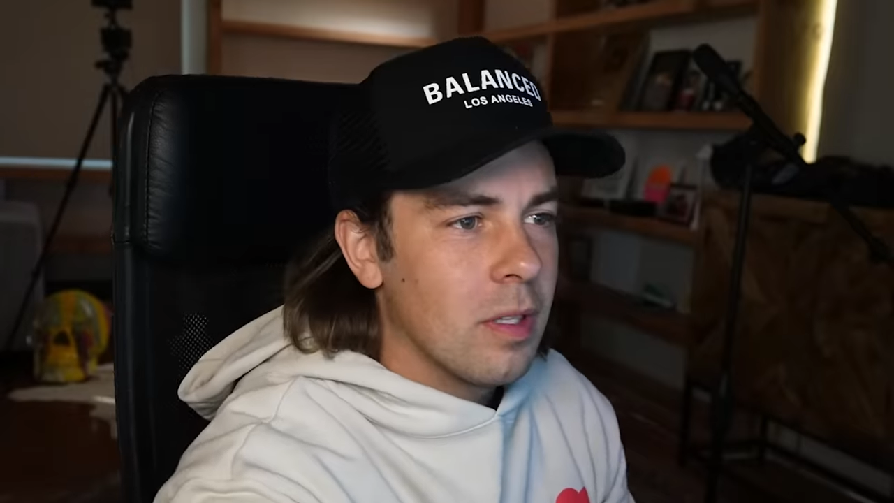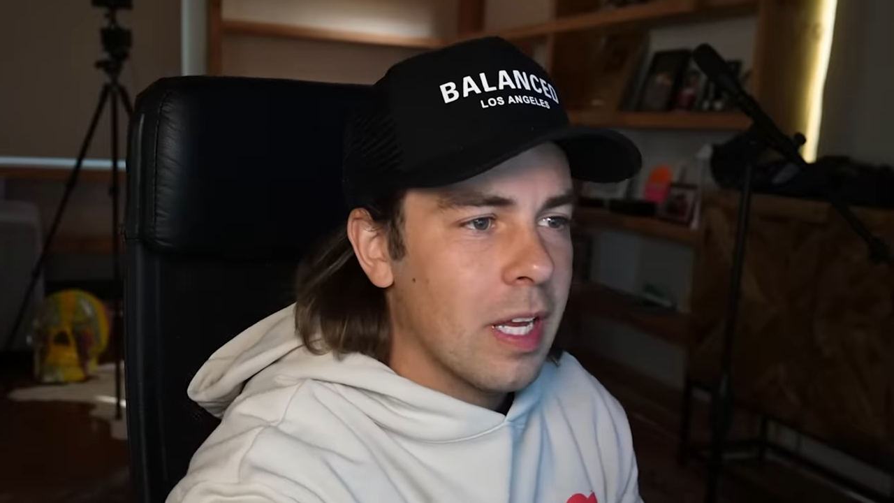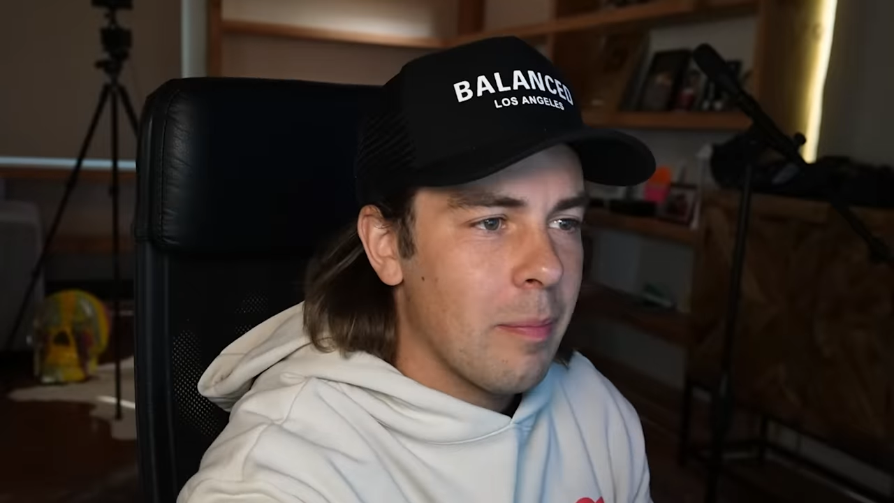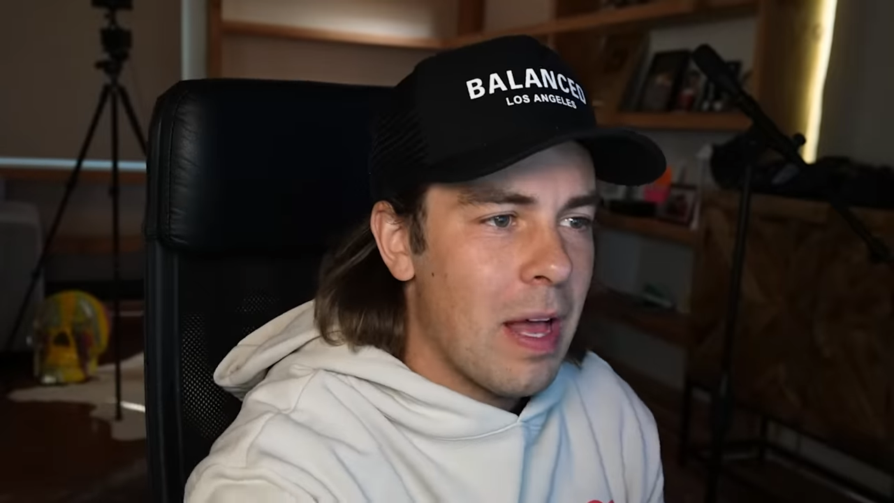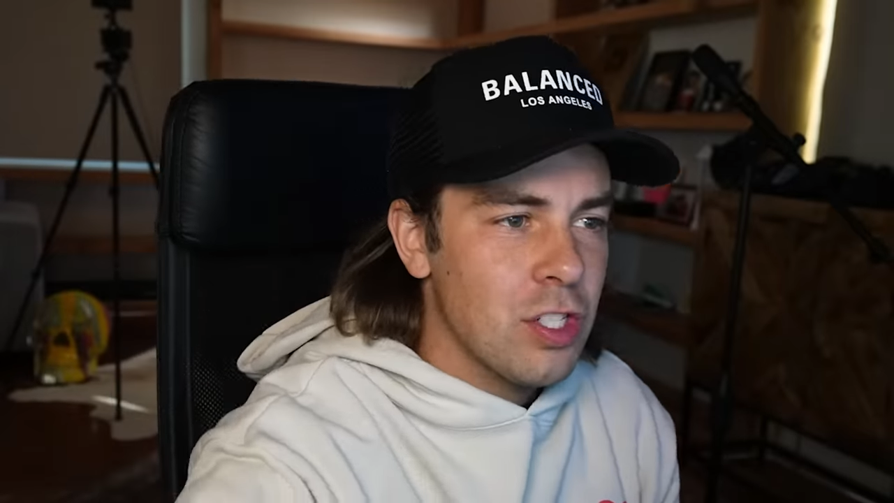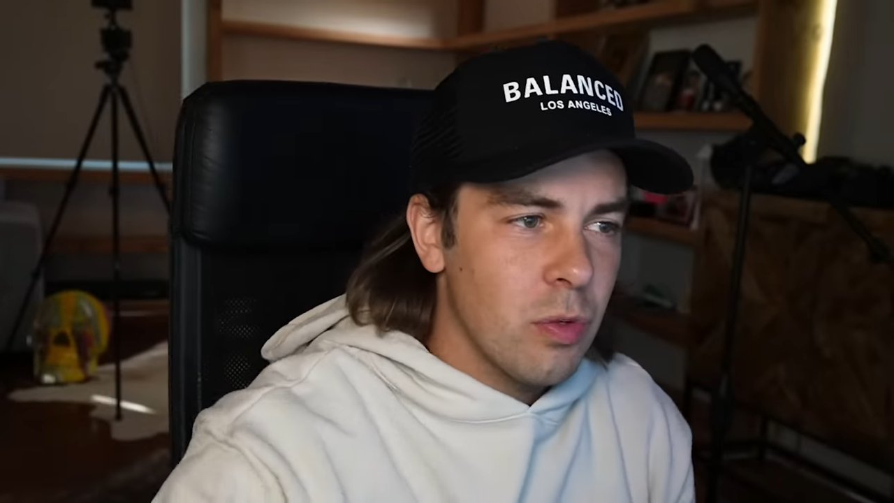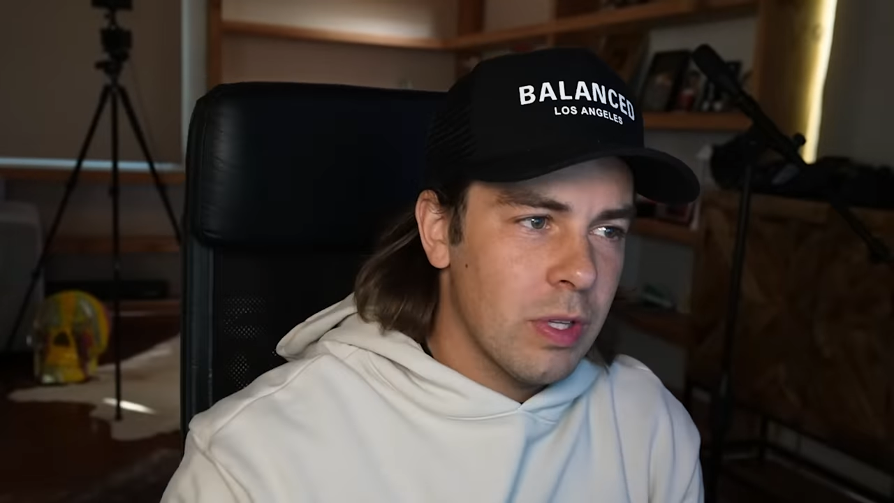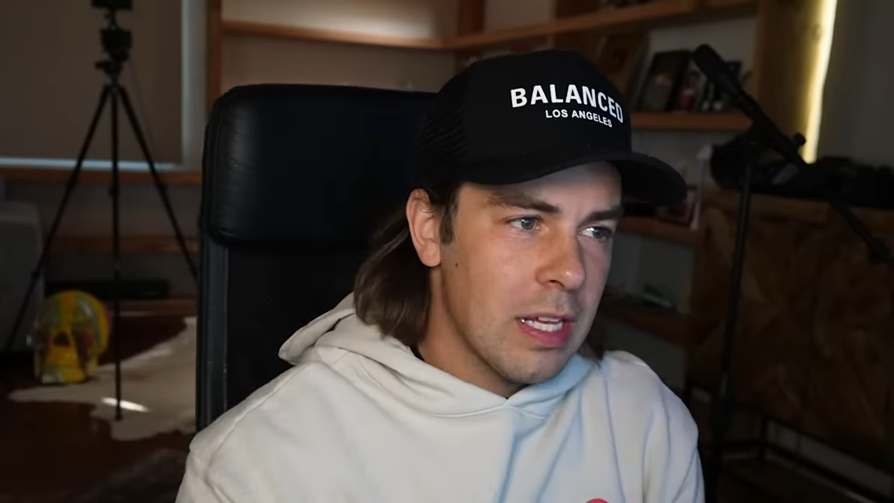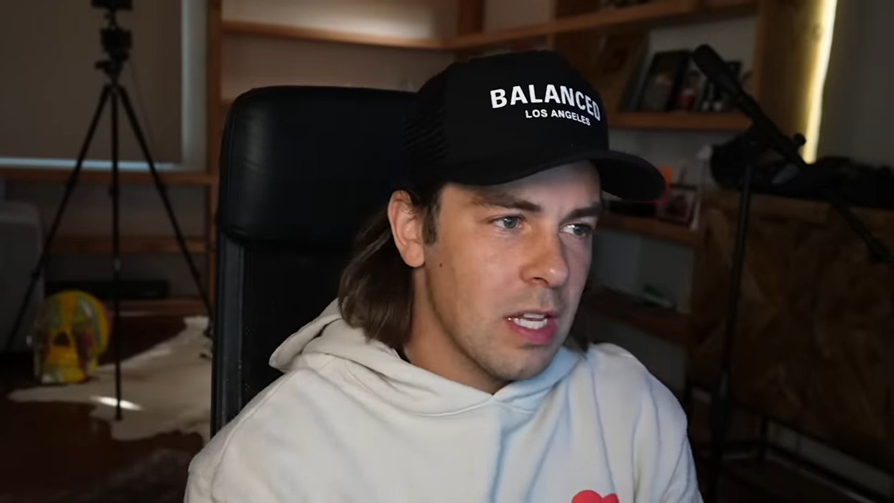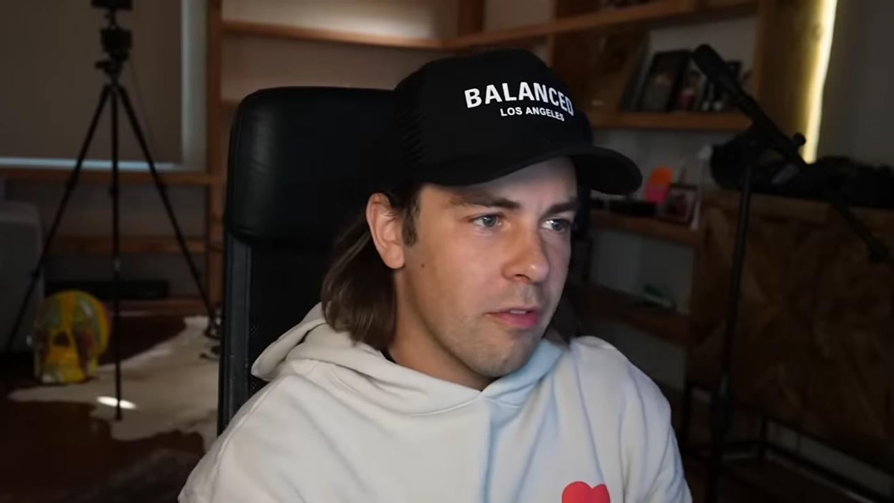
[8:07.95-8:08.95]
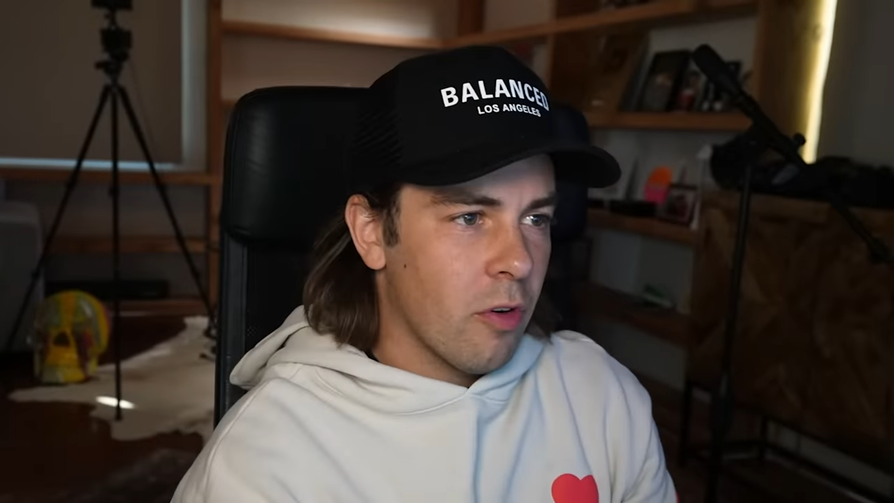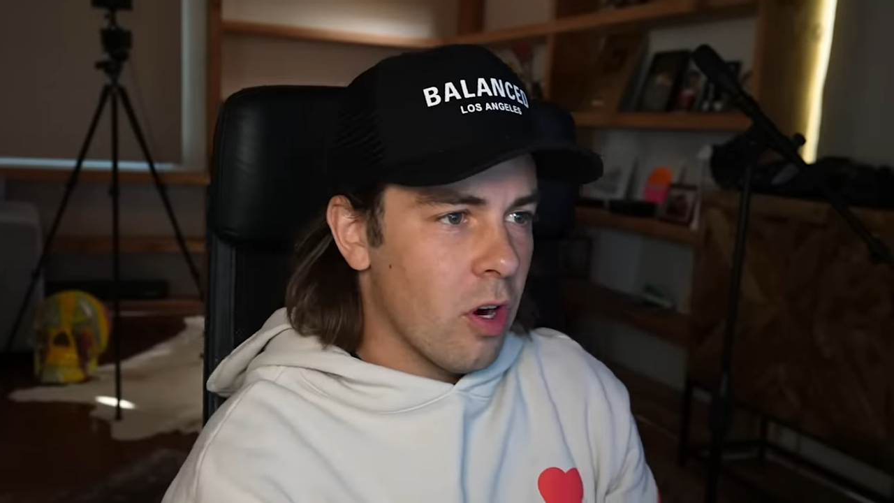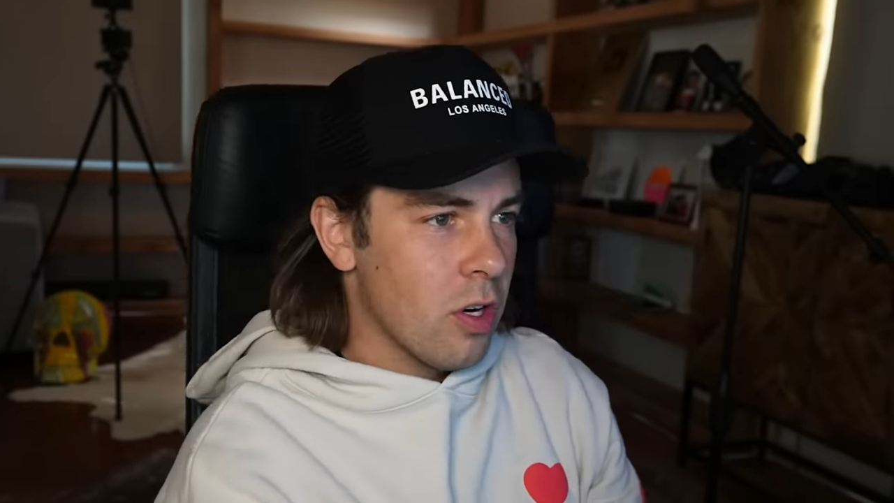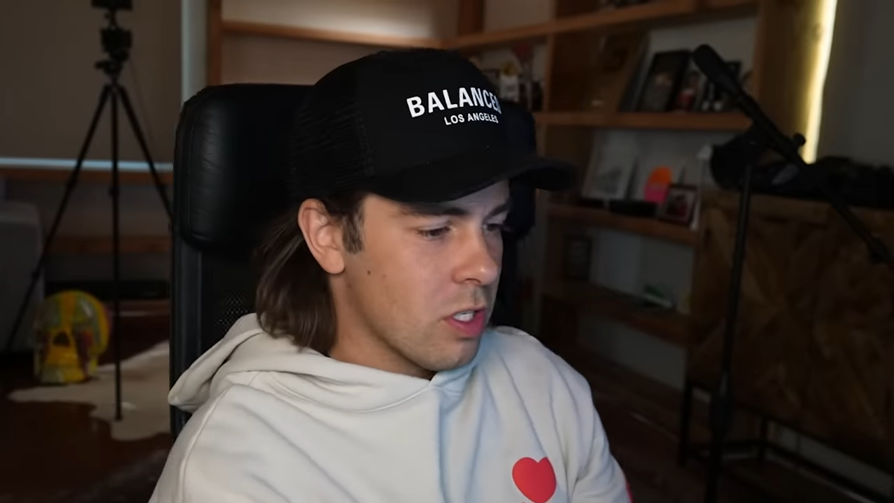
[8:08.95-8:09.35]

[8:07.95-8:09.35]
Like, imagine what that's like for her,